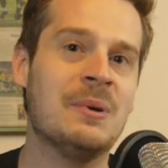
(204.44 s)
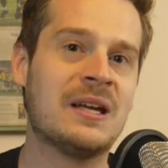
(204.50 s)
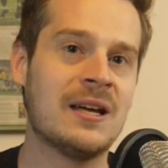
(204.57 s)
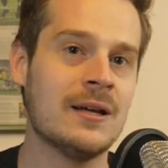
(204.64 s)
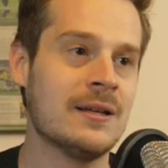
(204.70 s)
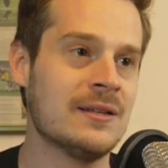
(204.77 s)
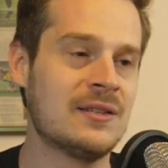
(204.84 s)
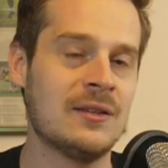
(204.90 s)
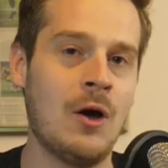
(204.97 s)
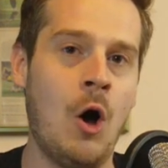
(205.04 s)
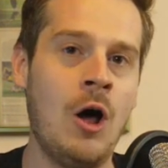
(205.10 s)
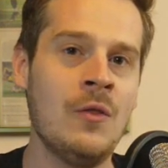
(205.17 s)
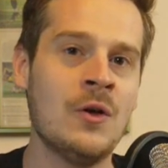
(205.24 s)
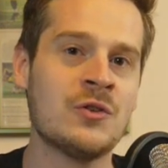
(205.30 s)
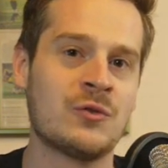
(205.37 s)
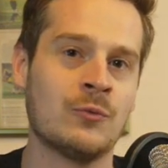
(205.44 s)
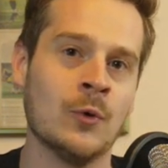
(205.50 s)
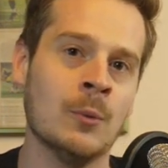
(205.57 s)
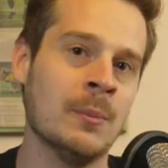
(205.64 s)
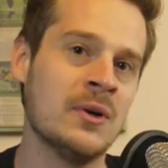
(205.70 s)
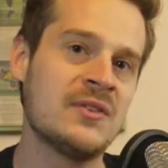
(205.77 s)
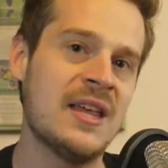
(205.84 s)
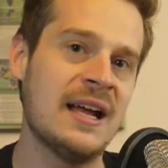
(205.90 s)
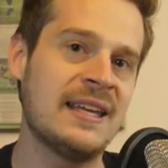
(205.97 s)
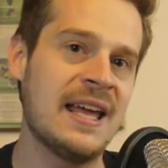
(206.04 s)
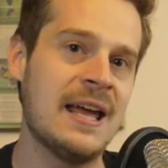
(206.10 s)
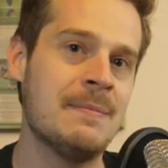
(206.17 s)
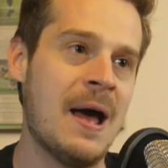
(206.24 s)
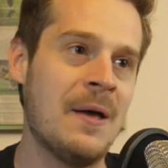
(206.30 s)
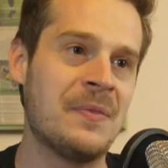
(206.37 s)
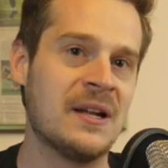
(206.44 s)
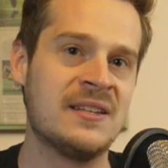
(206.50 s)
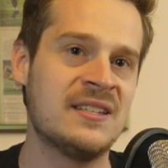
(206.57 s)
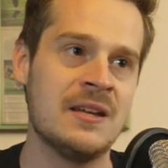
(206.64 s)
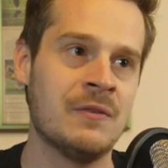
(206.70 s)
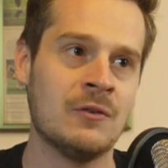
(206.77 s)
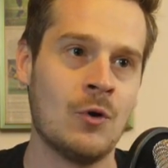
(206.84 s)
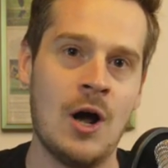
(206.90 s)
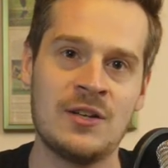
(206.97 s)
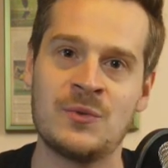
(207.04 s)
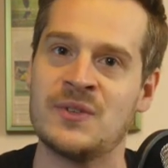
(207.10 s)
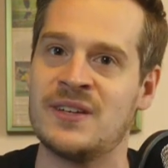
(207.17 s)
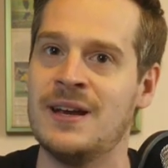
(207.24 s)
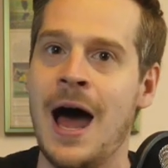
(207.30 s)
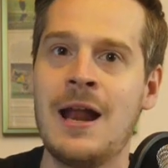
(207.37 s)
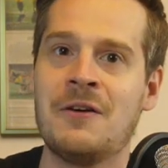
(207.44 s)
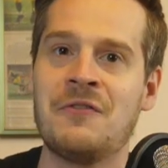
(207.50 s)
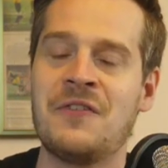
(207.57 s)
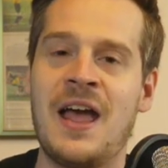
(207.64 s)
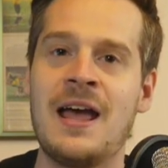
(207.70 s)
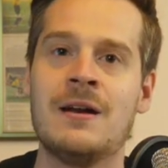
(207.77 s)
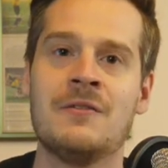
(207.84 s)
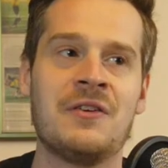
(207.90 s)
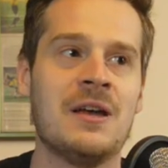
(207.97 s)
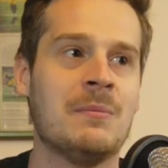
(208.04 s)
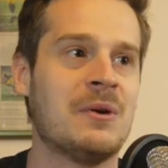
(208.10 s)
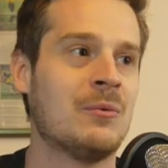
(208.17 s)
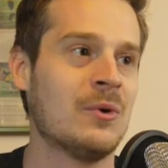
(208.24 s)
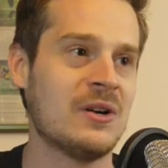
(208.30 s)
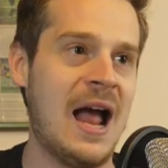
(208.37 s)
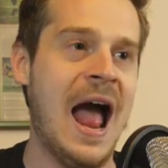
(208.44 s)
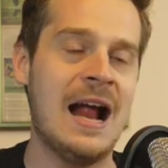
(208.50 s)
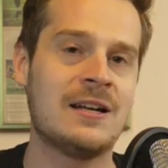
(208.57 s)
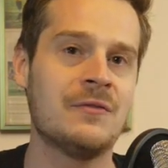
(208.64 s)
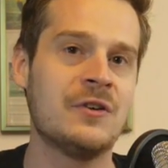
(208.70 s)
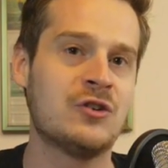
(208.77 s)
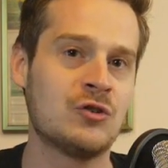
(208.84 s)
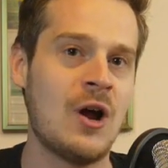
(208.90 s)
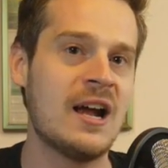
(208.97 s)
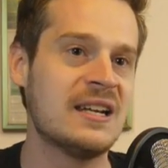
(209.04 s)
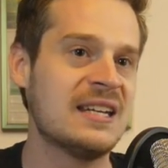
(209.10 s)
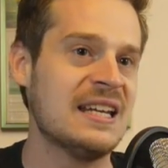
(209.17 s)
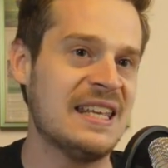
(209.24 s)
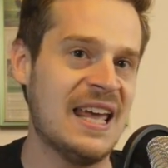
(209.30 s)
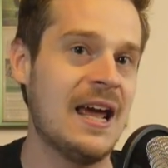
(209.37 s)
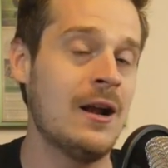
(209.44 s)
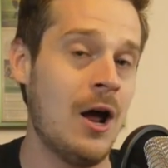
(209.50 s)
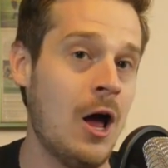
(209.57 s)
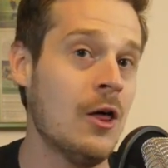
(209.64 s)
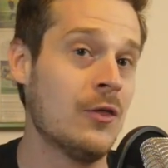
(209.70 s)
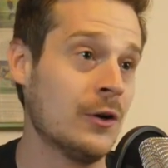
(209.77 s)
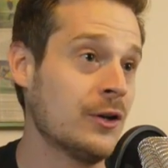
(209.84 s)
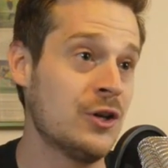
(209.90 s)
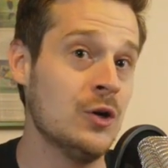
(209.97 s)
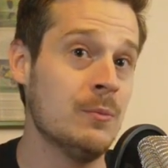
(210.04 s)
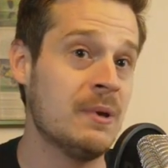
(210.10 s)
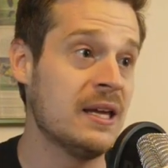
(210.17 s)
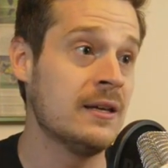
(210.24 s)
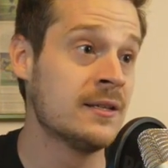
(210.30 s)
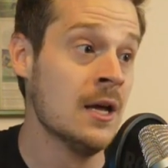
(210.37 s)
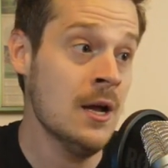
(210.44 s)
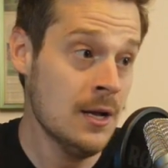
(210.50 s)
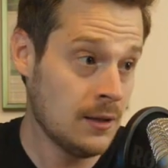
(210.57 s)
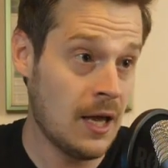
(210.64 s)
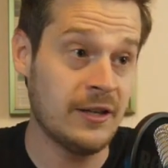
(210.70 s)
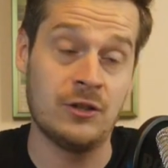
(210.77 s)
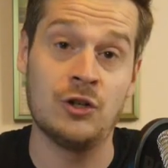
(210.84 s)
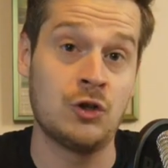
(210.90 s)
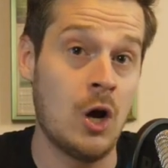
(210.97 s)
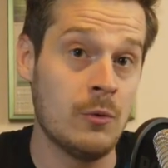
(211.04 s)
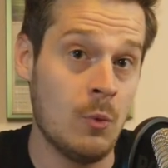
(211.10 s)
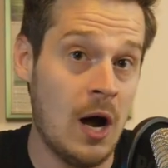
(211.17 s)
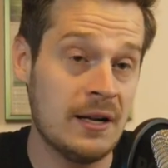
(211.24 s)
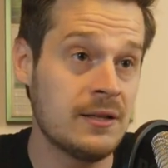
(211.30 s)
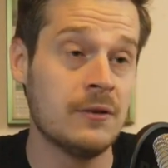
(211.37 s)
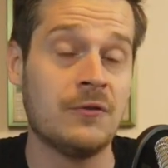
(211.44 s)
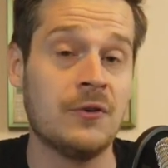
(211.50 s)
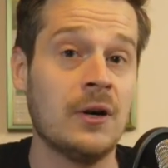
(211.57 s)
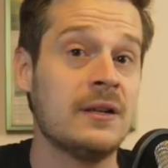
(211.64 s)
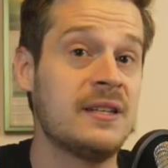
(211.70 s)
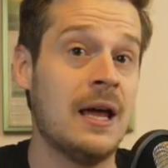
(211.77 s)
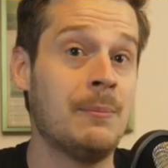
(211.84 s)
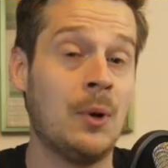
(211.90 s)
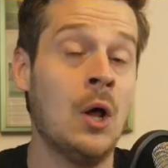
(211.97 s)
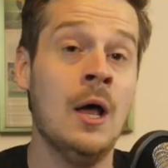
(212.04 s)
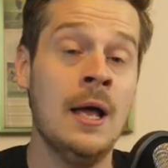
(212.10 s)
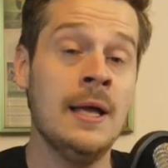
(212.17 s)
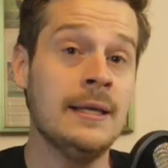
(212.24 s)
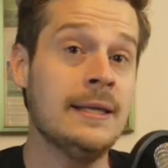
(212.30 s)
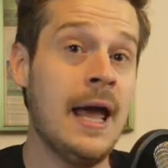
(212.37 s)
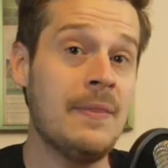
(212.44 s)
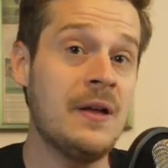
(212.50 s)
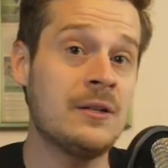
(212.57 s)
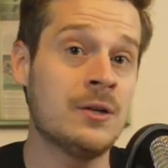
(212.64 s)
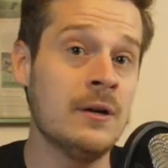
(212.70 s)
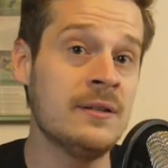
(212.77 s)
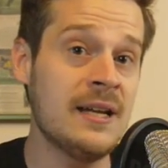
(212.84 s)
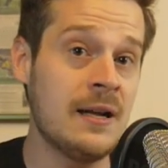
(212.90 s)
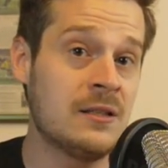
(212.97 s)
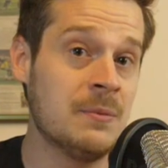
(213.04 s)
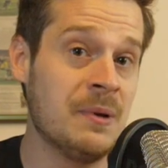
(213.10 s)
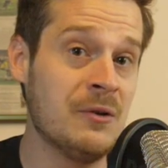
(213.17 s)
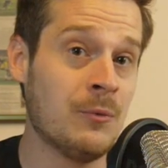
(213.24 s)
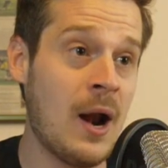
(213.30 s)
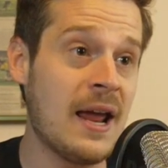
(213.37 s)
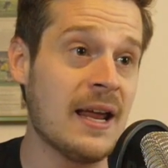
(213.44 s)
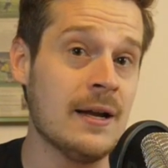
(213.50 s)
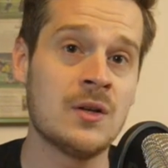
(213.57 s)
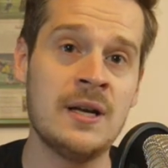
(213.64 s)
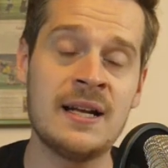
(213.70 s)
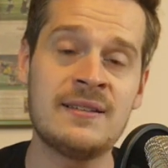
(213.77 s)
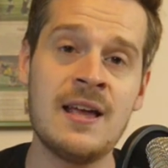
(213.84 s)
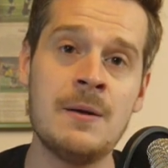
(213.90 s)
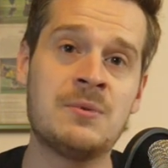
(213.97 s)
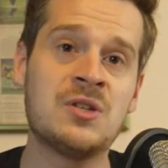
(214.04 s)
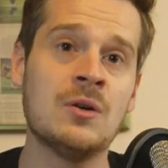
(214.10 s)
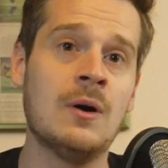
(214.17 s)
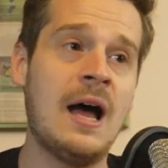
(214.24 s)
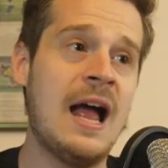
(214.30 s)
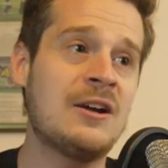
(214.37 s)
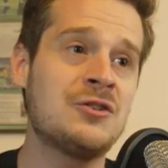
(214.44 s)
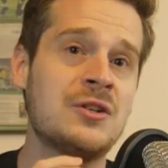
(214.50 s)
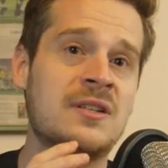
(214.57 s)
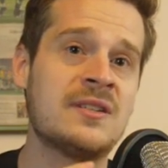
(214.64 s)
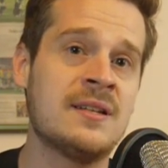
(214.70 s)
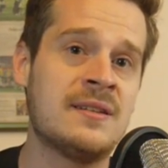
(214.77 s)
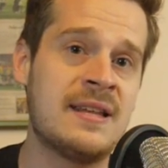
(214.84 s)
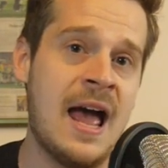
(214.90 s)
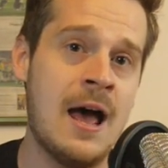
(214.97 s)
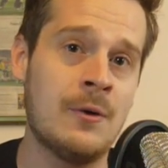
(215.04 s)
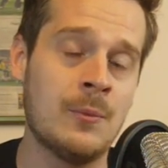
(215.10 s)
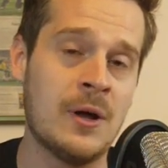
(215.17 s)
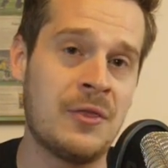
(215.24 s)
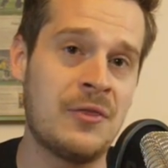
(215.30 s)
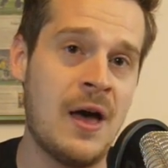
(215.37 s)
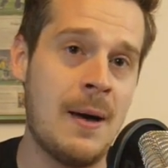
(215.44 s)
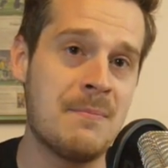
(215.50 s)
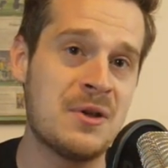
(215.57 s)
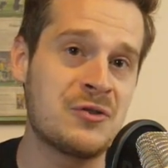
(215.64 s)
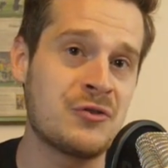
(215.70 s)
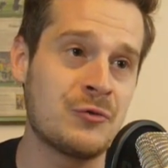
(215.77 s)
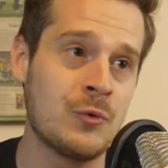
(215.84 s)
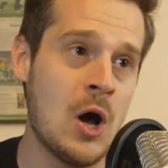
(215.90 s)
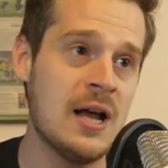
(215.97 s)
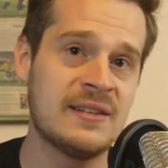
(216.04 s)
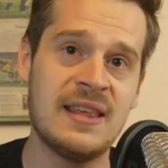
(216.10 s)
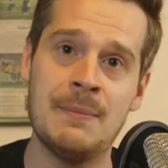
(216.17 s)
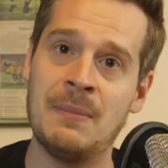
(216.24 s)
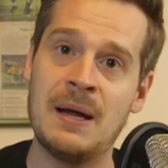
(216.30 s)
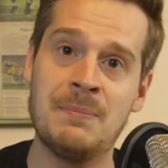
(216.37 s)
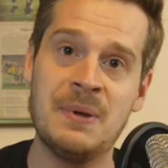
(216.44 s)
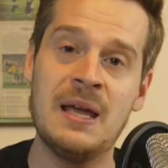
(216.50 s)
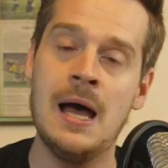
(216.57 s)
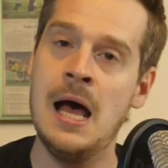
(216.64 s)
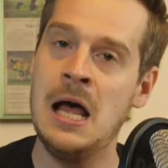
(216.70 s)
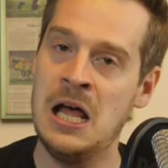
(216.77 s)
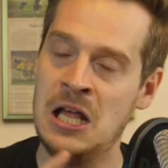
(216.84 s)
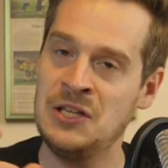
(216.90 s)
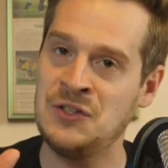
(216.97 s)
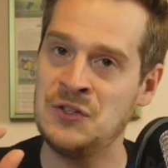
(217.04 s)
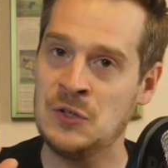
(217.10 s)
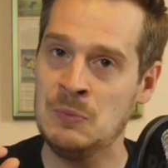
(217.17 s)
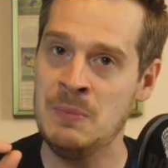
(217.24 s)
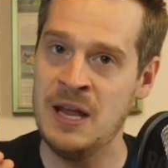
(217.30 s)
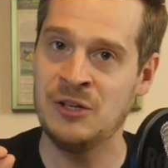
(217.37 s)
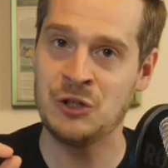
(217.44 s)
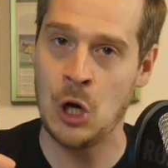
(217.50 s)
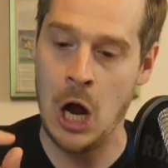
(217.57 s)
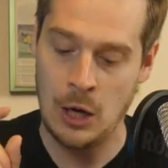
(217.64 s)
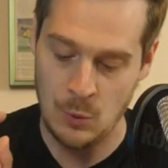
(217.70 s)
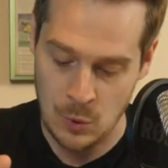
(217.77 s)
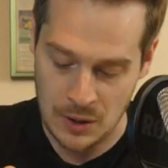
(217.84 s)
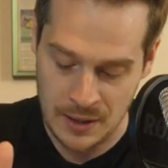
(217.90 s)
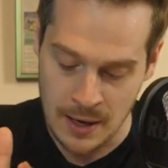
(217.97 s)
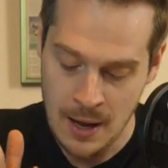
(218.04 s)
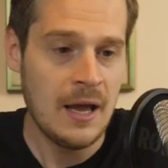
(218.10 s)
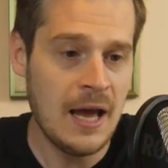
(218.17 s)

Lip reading: because all those rumors that came out that Stephen Ross was not a fan of him and were actively trying to get other QBs, like Deshaun Watson, for example, yeah, that turns out to be right. So next time Tua actually sits down with Mr. Ross, that might be a smidge awkward.